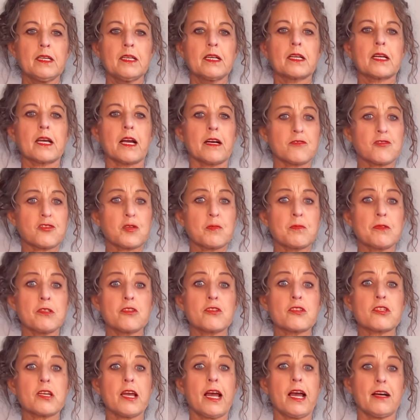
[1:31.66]

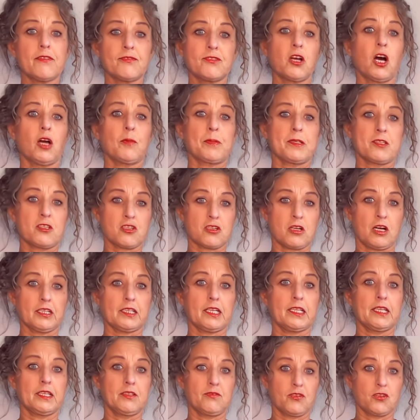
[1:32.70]
customers have not been
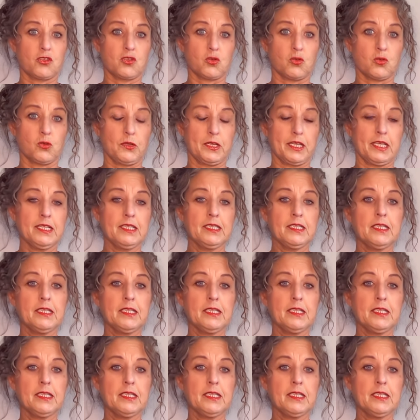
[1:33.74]
stocking inventory.